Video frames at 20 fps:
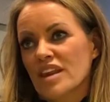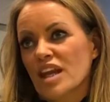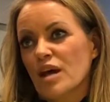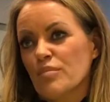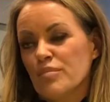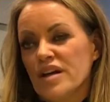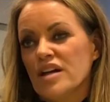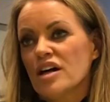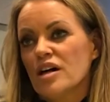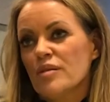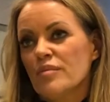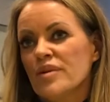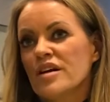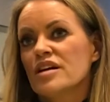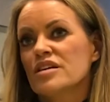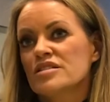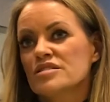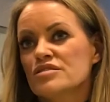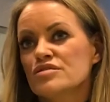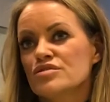becoming
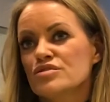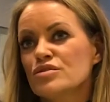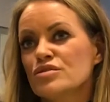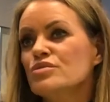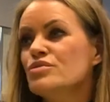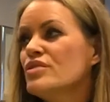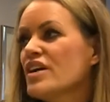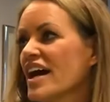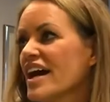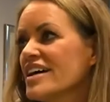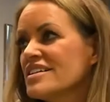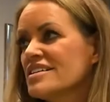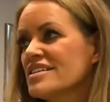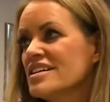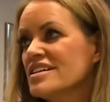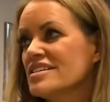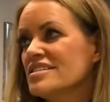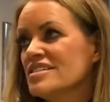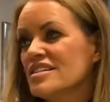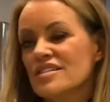a true
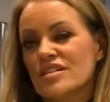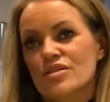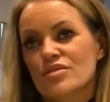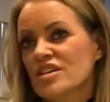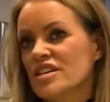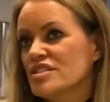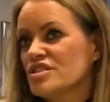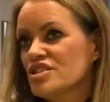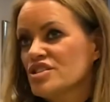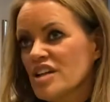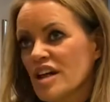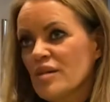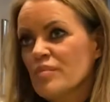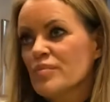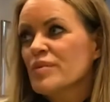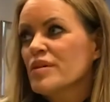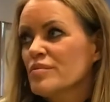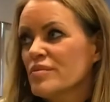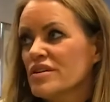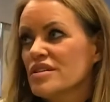athlete, not only a
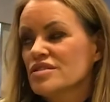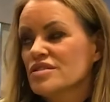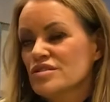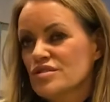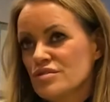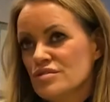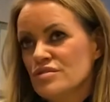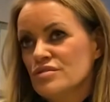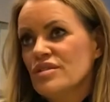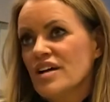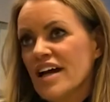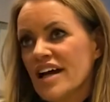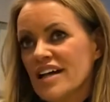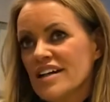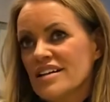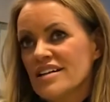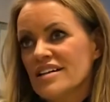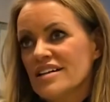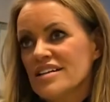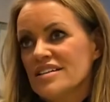champion but a true
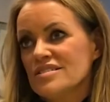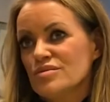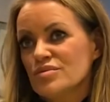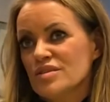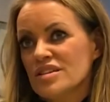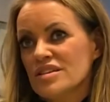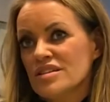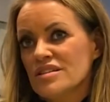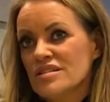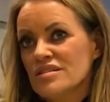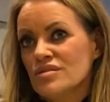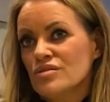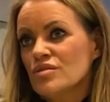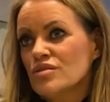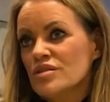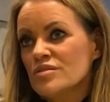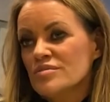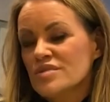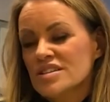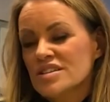athlete with
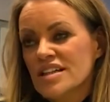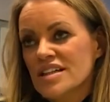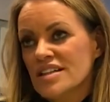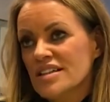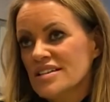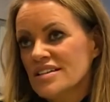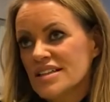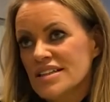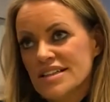norms, and